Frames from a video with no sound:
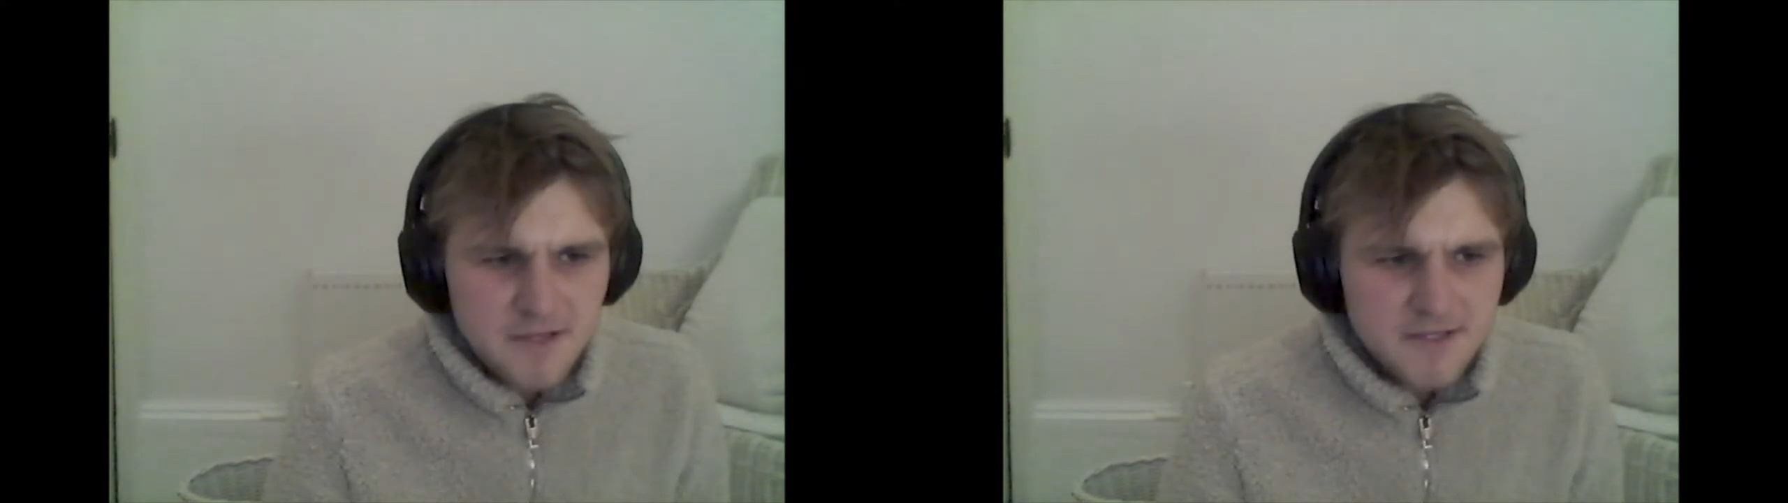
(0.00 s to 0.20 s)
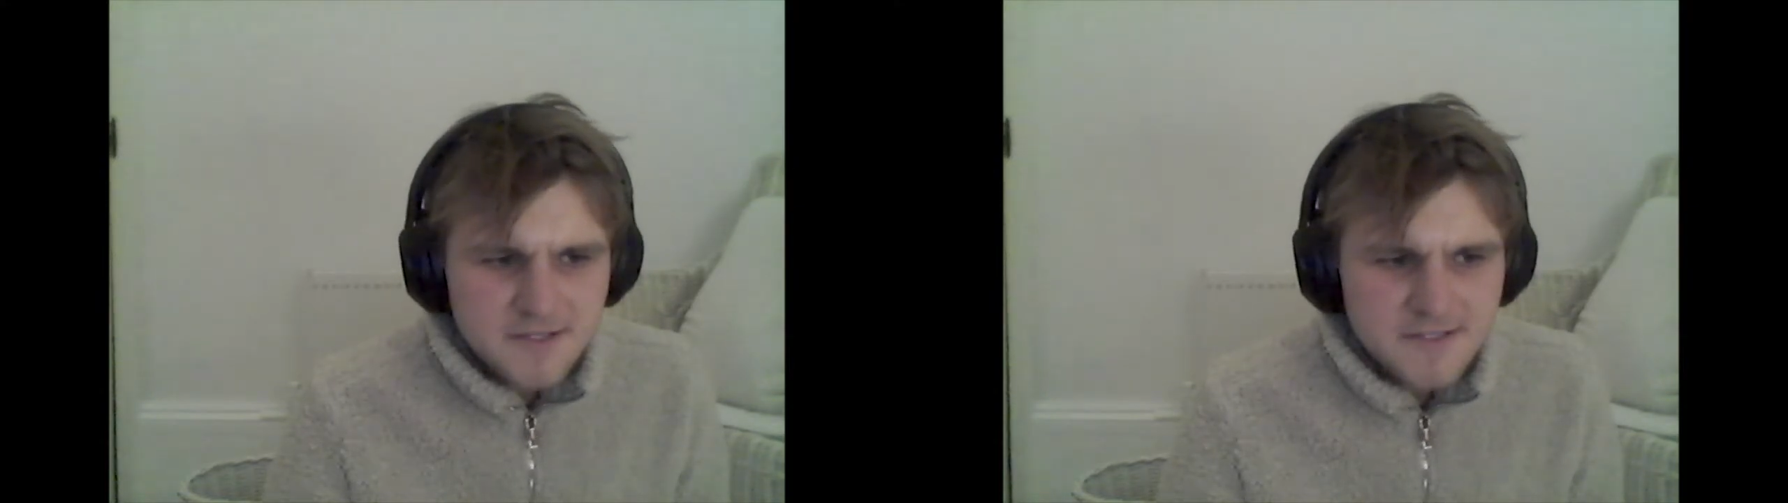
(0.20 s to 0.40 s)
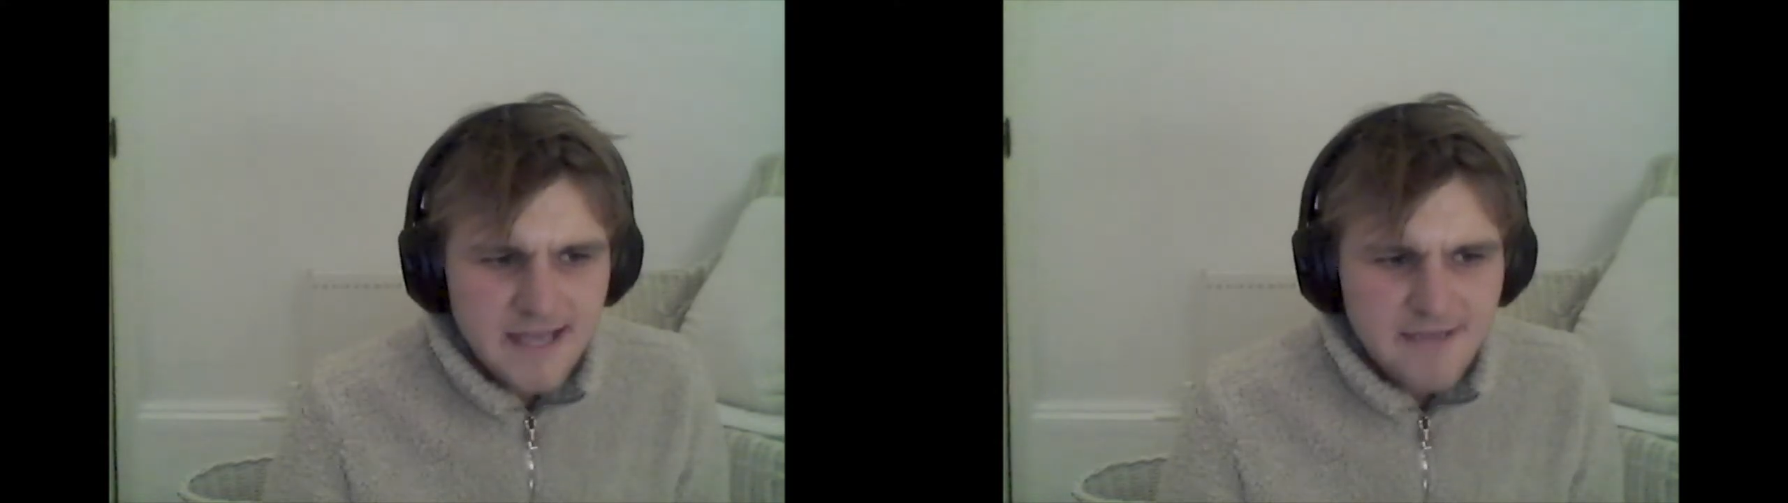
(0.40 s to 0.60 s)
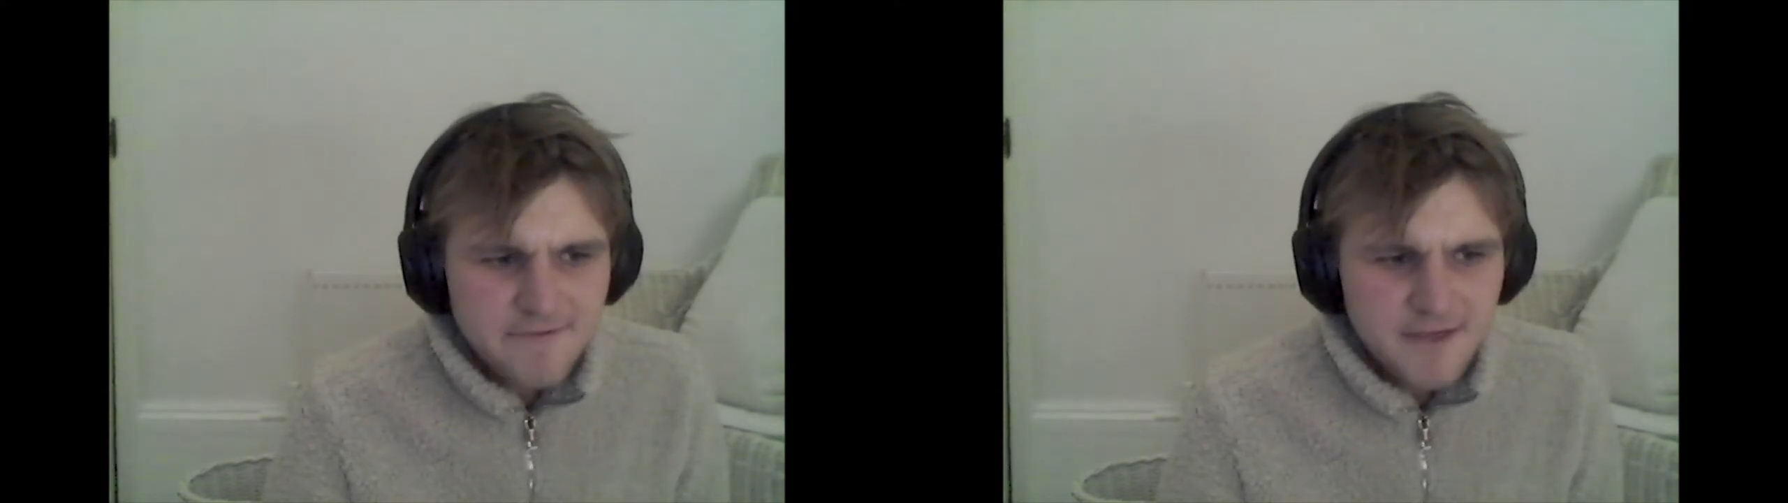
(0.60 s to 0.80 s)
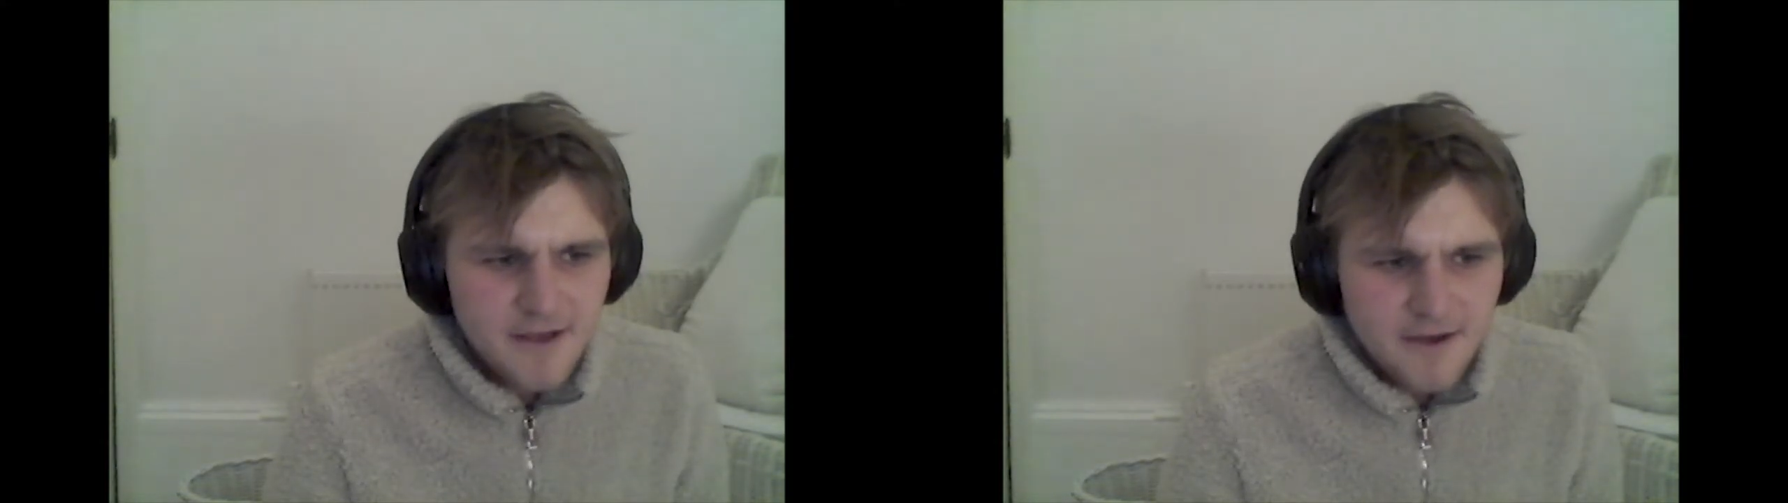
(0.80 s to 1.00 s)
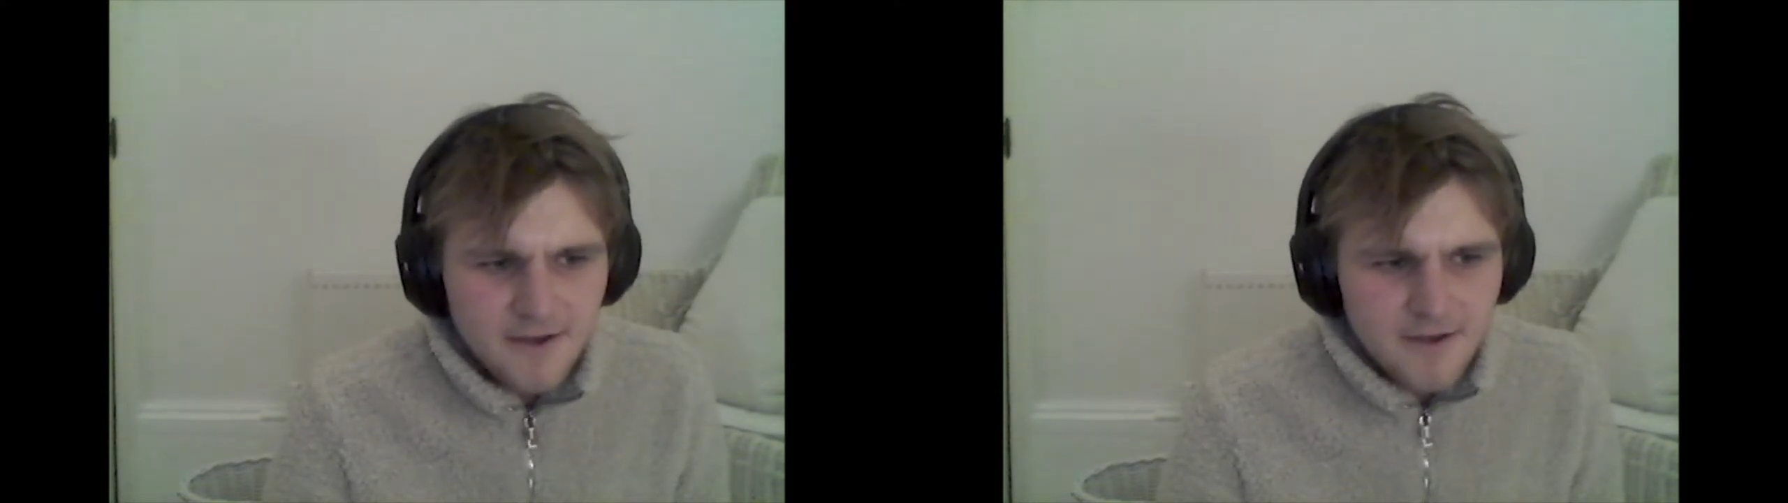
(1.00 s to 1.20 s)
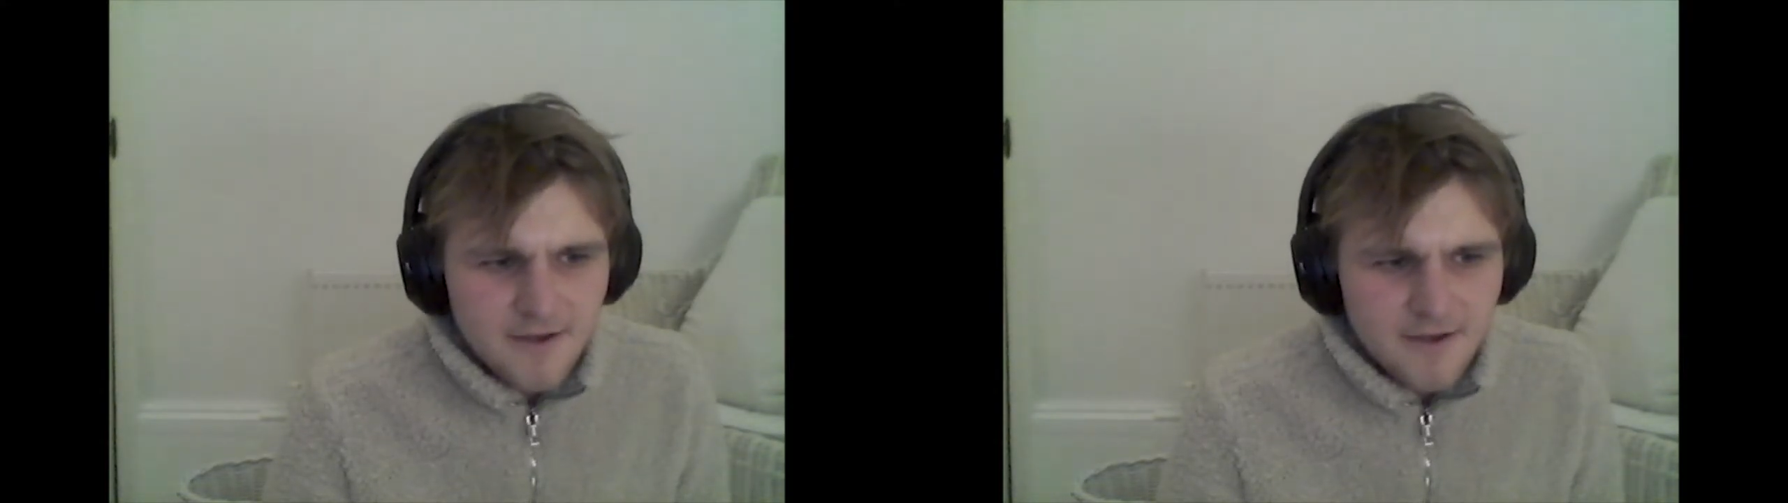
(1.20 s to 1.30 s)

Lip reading: a savior